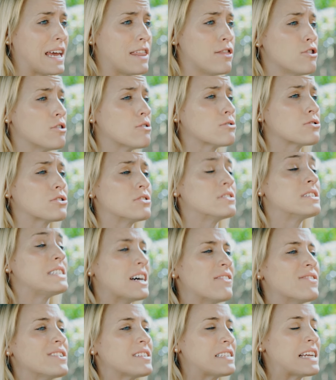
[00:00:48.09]
and those are
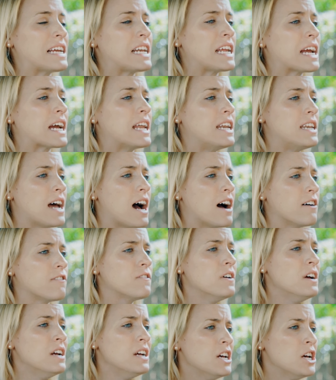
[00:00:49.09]
devastating enough.
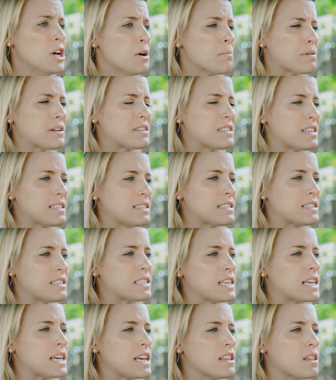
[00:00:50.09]
But to
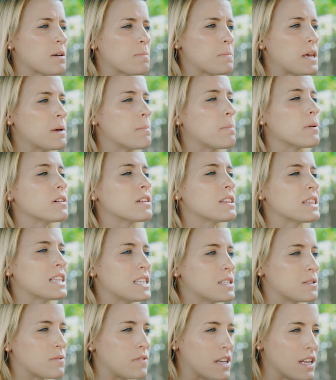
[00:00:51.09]
see the people in
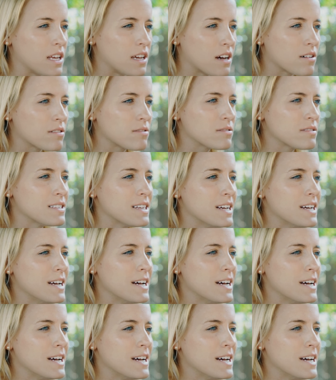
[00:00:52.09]
these videos,